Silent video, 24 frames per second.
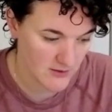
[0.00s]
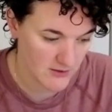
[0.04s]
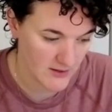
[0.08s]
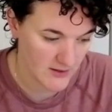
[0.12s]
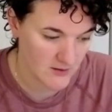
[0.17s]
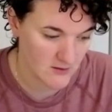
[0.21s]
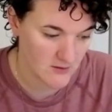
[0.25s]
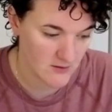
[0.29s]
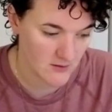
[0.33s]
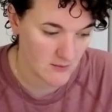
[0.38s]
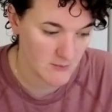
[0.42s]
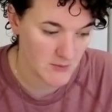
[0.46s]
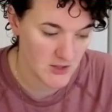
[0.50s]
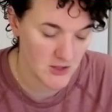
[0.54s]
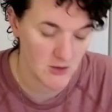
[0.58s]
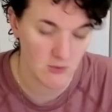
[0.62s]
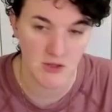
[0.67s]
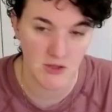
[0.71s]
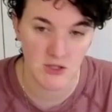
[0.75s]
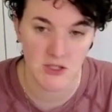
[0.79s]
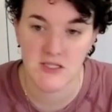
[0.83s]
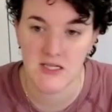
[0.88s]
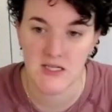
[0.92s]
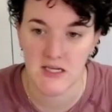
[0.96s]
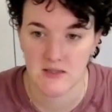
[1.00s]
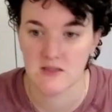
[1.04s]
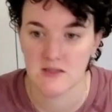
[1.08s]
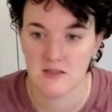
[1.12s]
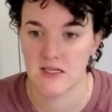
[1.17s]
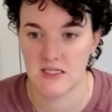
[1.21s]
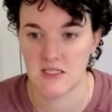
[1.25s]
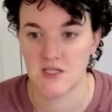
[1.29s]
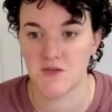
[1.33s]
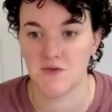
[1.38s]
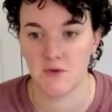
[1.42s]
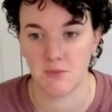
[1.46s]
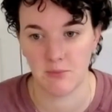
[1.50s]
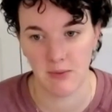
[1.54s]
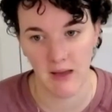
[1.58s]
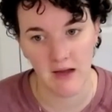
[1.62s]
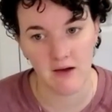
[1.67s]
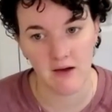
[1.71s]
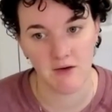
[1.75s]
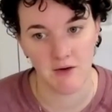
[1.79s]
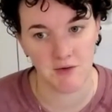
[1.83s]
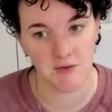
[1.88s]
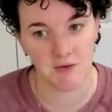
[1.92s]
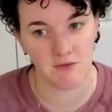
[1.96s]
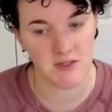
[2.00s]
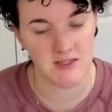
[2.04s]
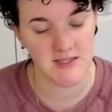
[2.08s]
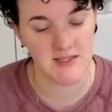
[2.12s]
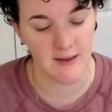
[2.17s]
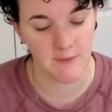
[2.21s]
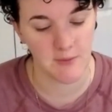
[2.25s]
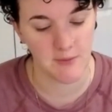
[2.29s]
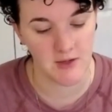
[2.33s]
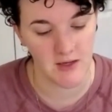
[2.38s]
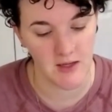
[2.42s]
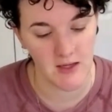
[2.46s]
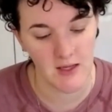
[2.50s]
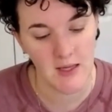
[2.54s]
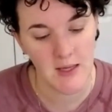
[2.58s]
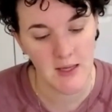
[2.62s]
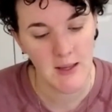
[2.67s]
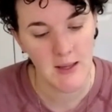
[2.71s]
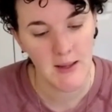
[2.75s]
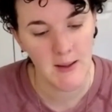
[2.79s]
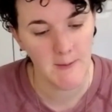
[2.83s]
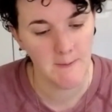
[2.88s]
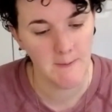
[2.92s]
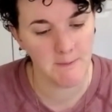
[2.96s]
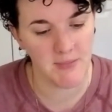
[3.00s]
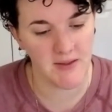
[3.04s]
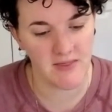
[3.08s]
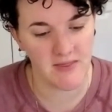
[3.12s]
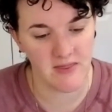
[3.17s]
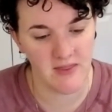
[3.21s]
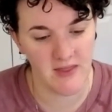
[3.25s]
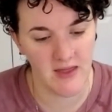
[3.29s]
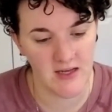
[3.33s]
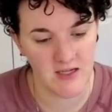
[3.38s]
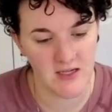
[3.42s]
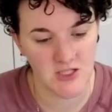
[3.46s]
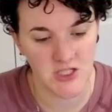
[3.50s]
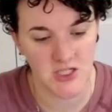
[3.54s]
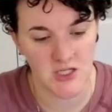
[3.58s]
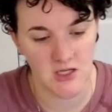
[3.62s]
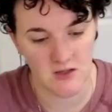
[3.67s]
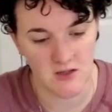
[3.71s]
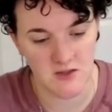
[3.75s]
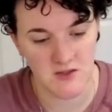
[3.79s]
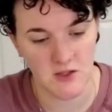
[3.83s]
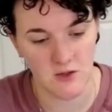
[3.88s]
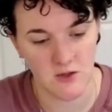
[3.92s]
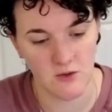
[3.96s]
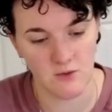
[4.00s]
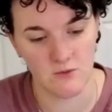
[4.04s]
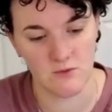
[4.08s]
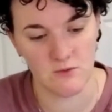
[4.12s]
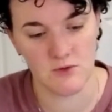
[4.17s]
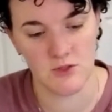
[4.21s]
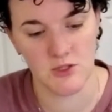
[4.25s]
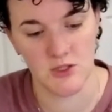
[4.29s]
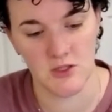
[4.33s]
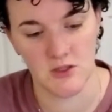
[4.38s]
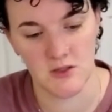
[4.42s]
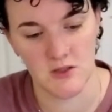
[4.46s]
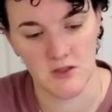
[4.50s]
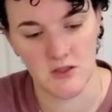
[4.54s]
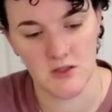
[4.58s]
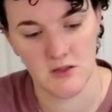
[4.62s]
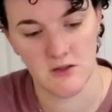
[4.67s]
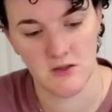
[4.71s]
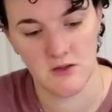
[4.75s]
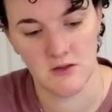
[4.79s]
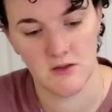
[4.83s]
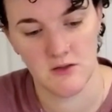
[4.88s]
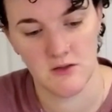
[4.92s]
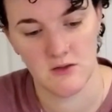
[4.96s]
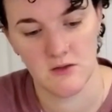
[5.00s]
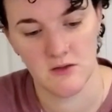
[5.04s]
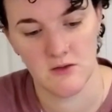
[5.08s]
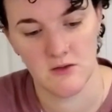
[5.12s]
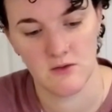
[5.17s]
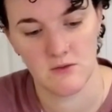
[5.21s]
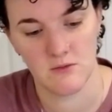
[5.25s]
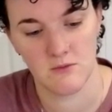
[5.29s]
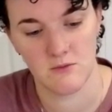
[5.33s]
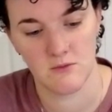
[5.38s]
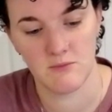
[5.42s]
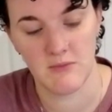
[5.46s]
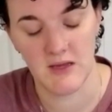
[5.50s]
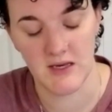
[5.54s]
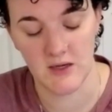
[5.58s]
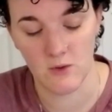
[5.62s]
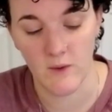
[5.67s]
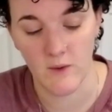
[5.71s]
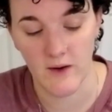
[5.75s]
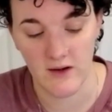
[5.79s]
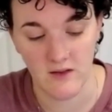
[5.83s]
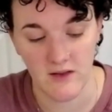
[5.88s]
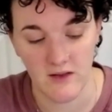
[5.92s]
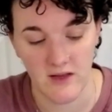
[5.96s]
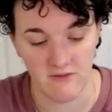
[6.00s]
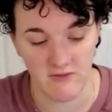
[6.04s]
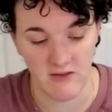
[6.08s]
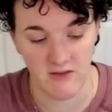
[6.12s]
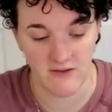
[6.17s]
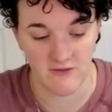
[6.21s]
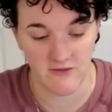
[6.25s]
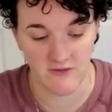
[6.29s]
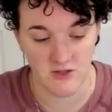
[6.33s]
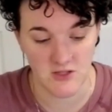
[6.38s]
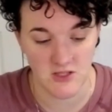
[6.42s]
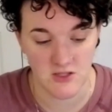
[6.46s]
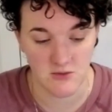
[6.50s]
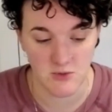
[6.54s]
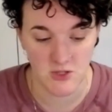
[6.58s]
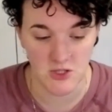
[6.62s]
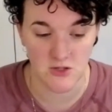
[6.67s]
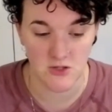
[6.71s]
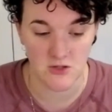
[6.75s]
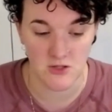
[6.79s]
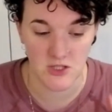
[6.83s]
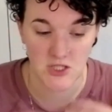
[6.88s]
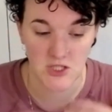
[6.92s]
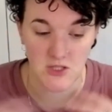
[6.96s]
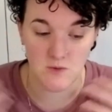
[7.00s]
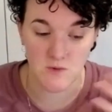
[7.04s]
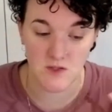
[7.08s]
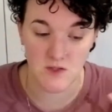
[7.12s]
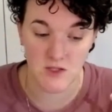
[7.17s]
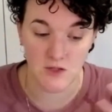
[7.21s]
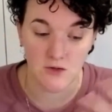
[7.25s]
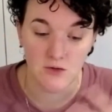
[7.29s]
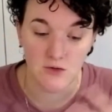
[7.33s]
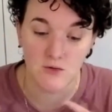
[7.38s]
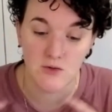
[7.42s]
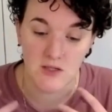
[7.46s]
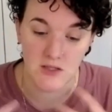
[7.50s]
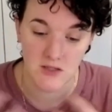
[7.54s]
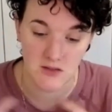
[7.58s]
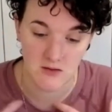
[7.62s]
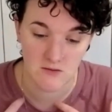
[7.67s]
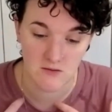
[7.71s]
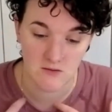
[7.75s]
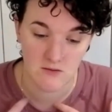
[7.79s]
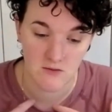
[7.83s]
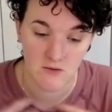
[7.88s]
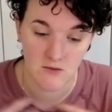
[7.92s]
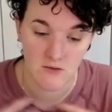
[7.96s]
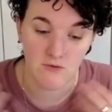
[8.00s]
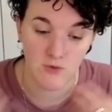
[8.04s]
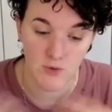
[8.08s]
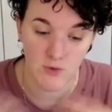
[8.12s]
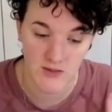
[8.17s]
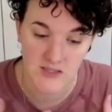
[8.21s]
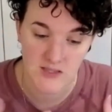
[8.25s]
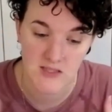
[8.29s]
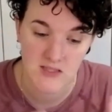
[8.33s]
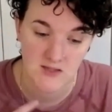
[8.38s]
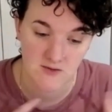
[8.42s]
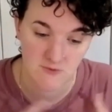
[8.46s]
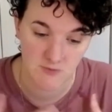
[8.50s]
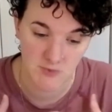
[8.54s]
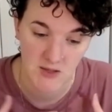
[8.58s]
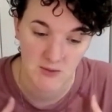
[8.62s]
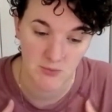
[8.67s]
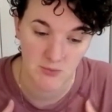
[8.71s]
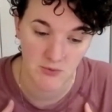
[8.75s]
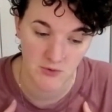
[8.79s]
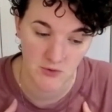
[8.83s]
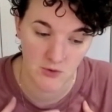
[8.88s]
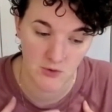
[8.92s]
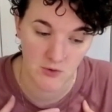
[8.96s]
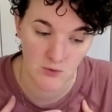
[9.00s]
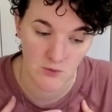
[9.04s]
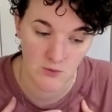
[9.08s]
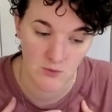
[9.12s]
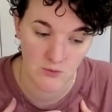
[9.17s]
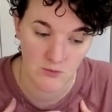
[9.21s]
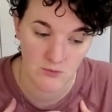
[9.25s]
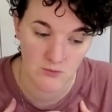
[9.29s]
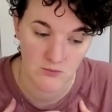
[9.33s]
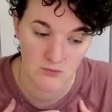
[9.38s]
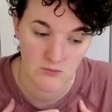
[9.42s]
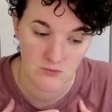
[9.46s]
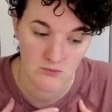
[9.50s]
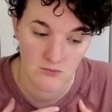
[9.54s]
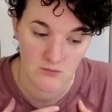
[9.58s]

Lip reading: You understand the scientific background of what's happening, but then she also made quite a lot of effort to be sure that she was including voices of people who